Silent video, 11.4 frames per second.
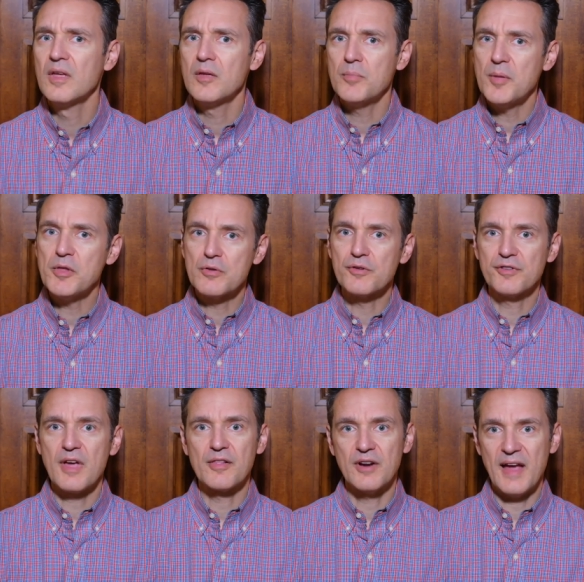Biblical
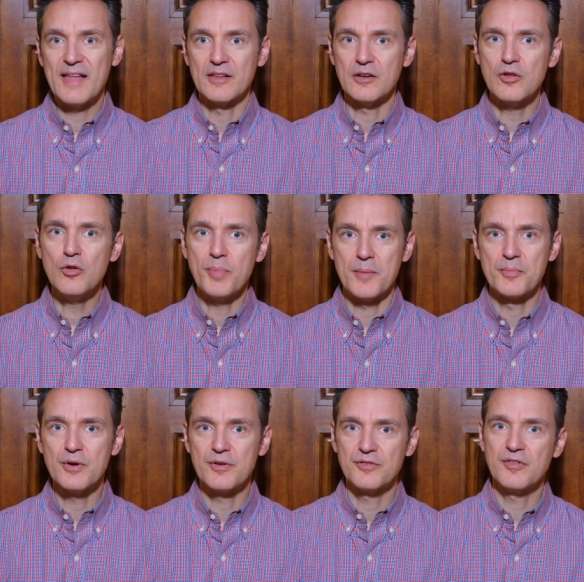scholar Alan
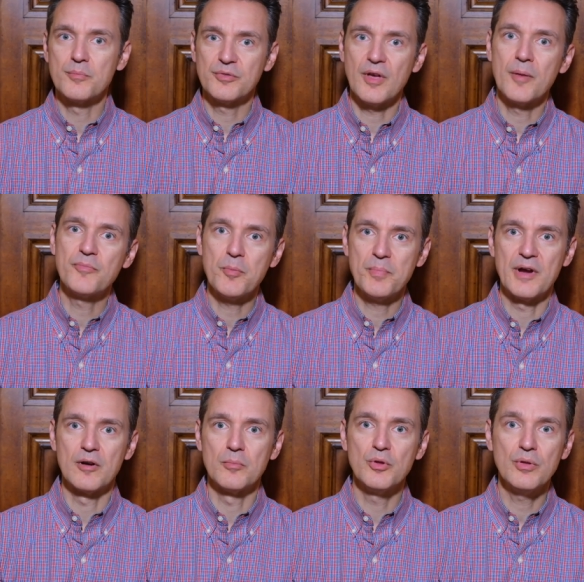Culpepper sums up the
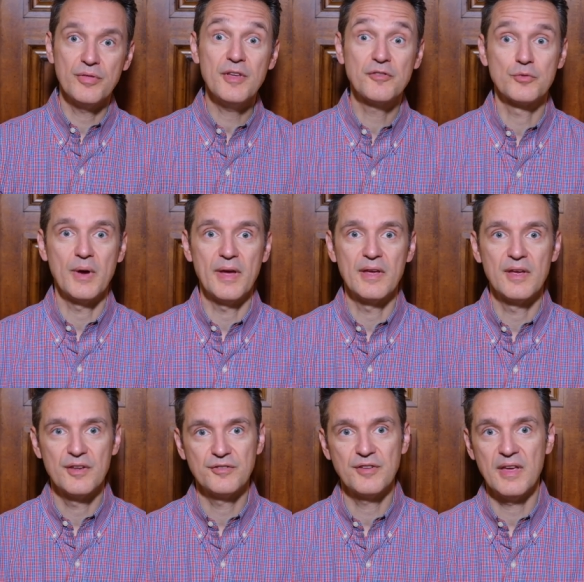parable this way,
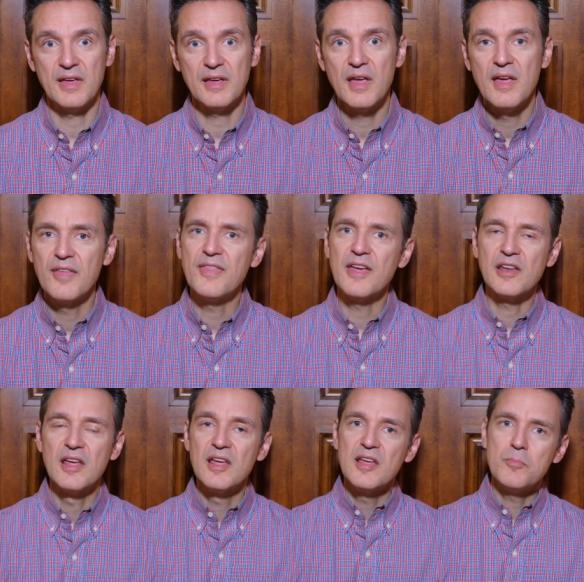saying that
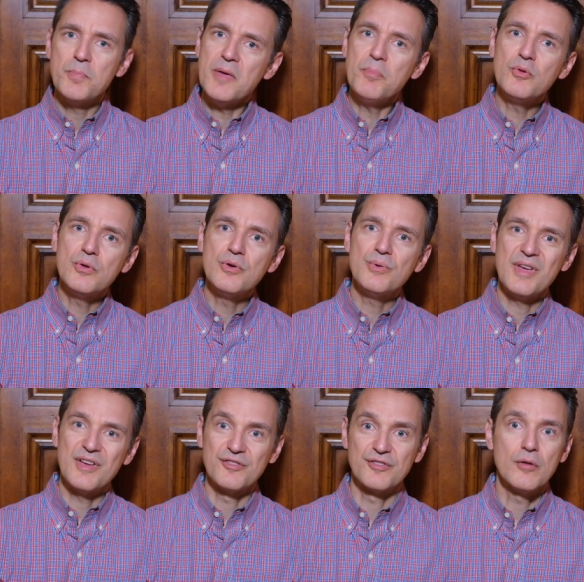people who
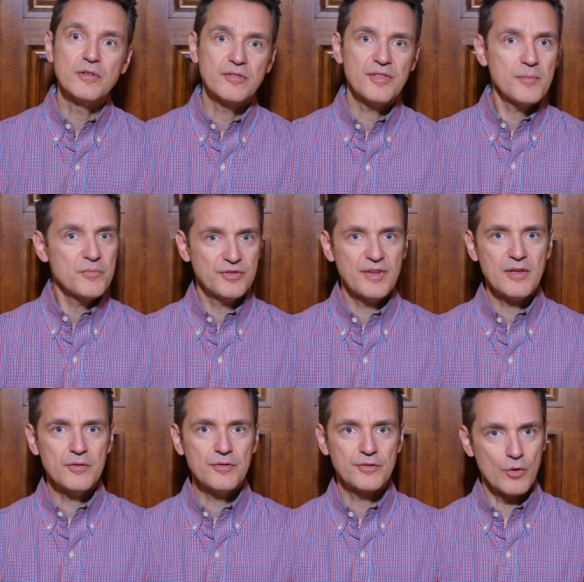exalt
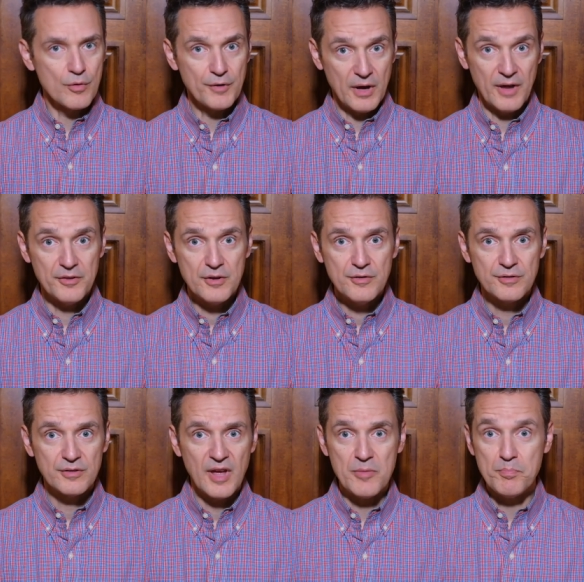themselves over
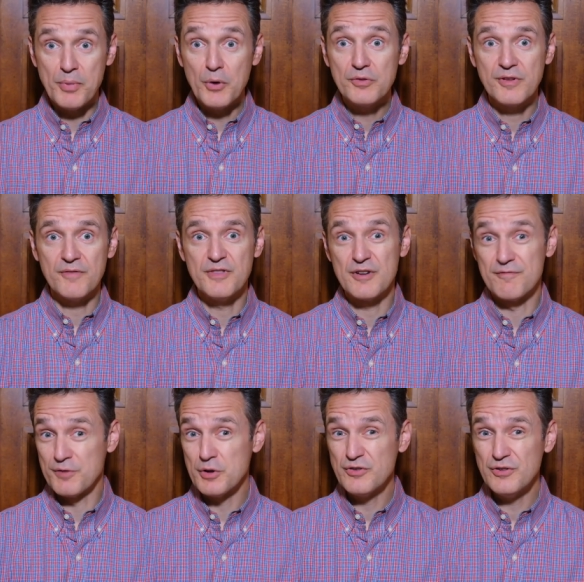others and boast of their
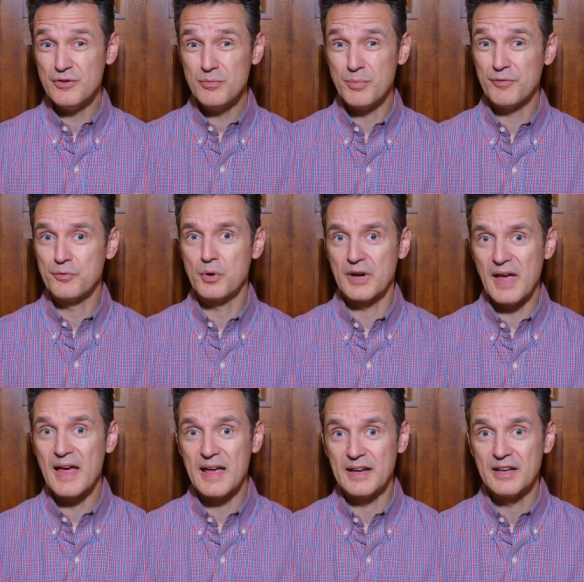virtue before
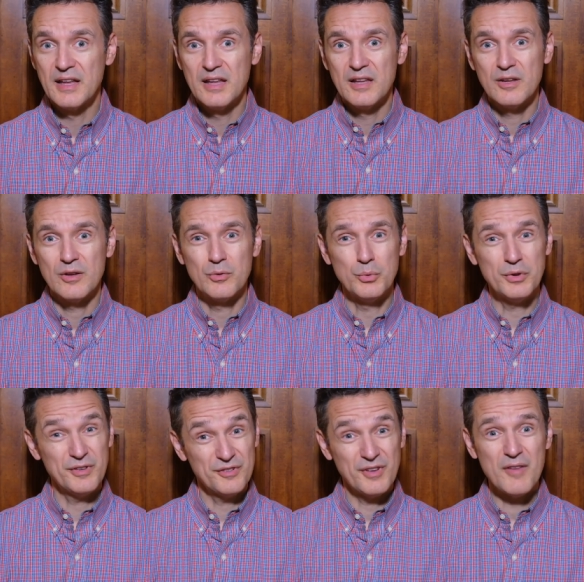God will
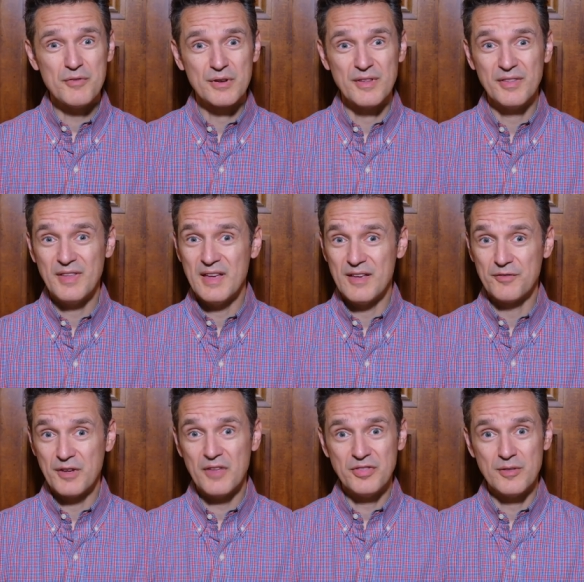discover that they have
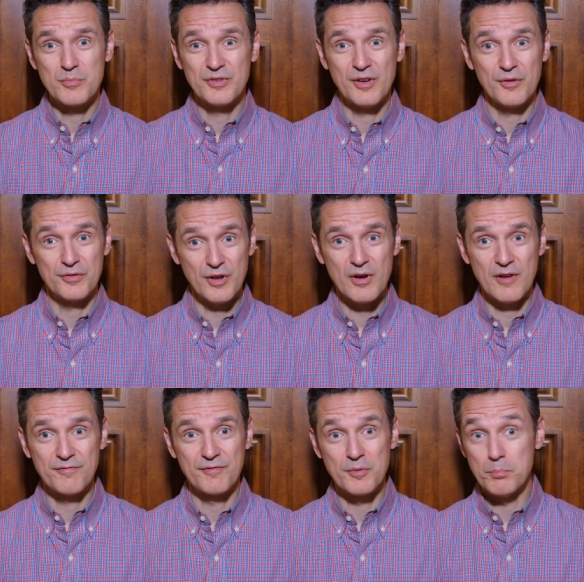cut themselves
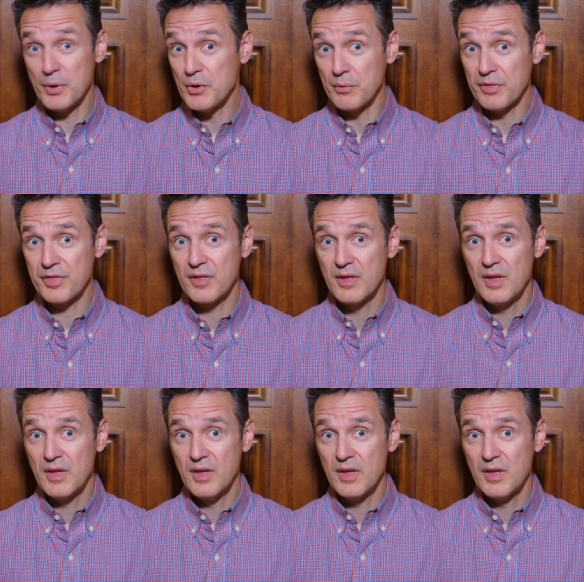off from both,